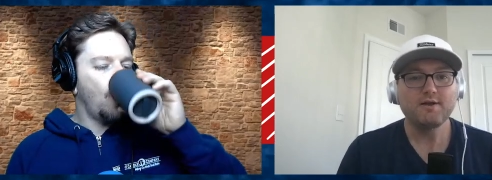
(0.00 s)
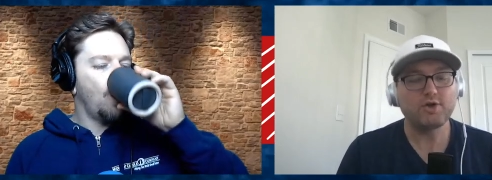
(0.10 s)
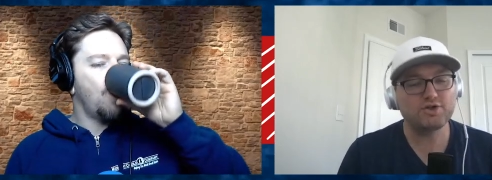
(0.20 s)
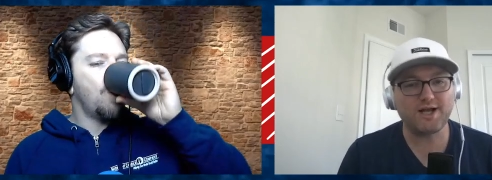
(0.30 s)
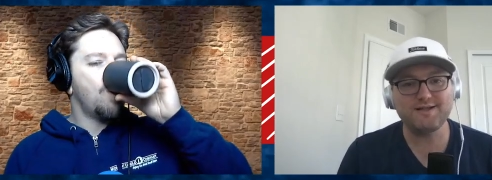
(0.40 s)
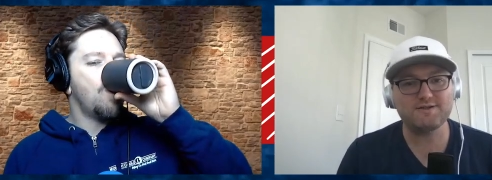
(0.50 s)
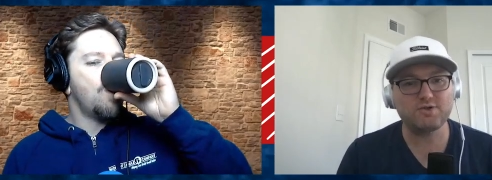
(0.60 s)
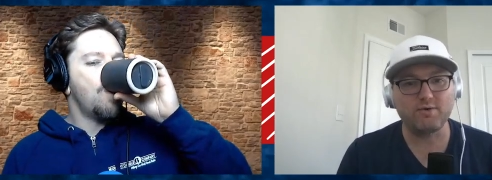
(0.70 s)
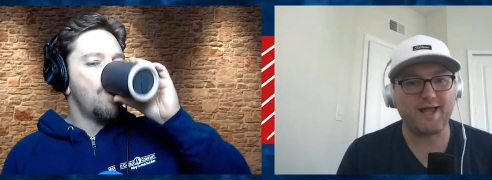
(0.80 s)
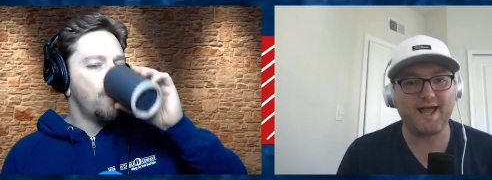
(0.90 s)
Speaker 1: The Giants
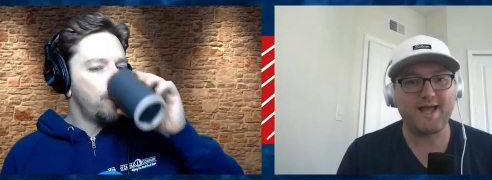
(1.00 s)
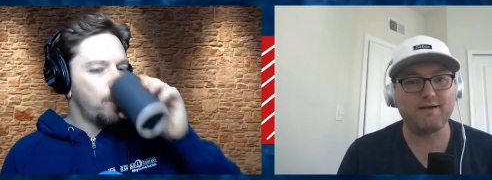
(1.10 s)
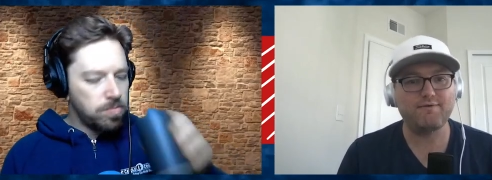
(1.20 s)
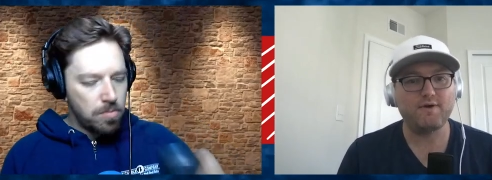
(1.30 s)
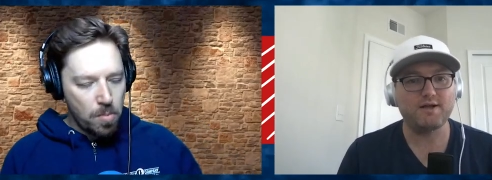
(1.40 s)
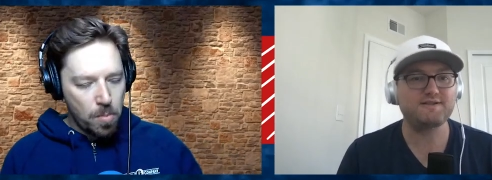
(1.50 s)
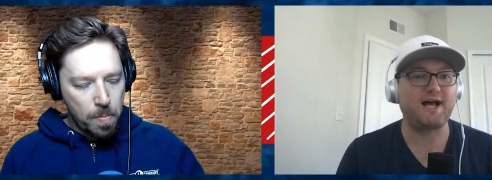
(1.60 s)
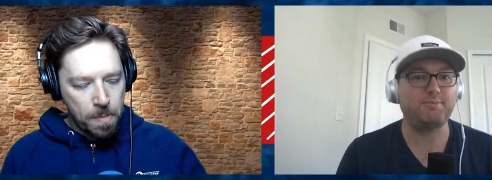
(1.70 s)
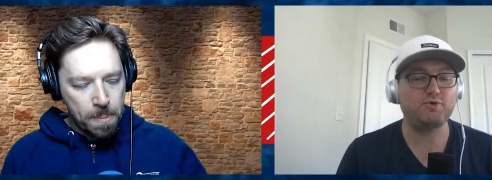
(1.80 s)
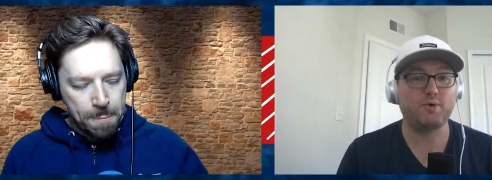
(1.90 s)
don't have a
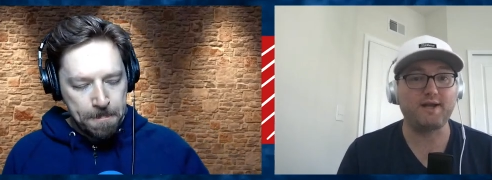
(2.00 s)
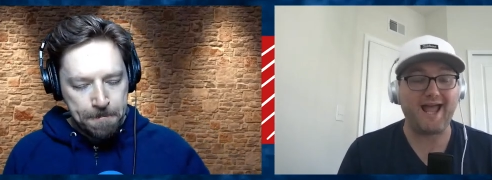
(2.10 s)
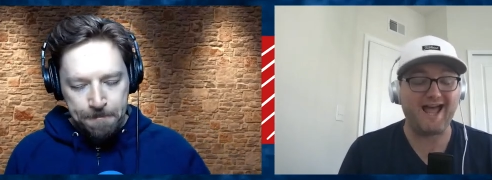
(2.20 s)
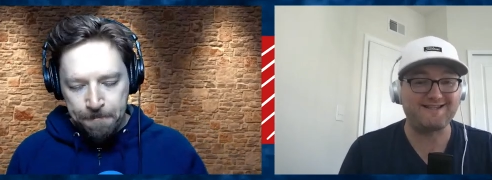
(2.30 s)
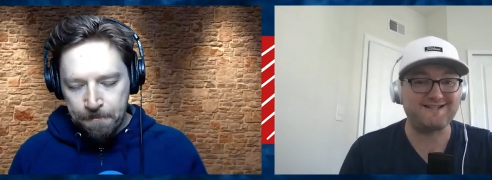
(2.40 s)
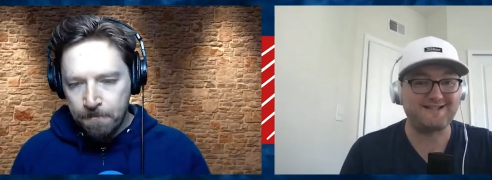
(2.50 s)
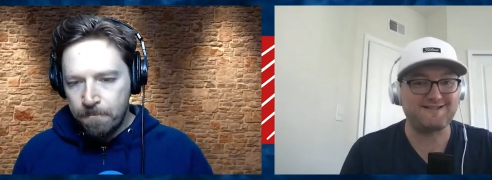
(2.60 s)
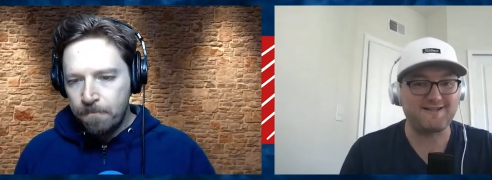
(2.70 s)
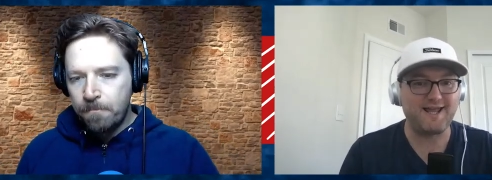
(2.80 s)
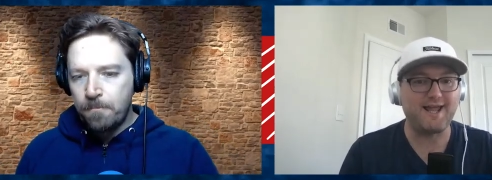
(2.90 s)
top 20 as it
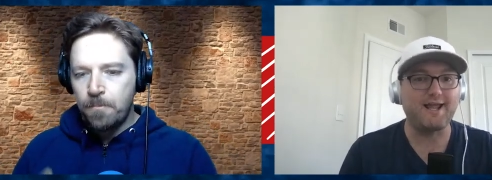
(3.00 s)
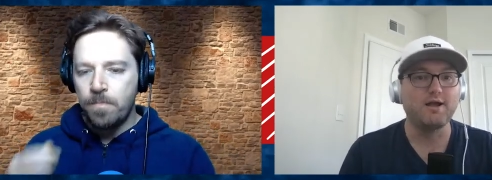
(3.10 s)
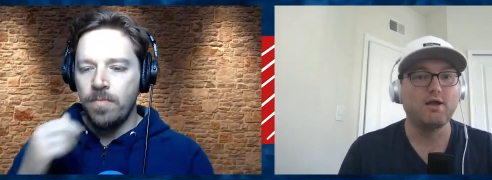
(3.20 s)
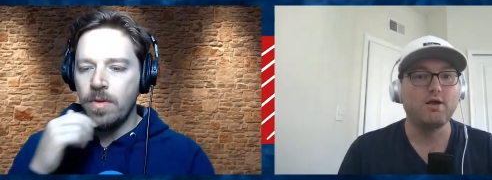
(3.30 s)
sits today.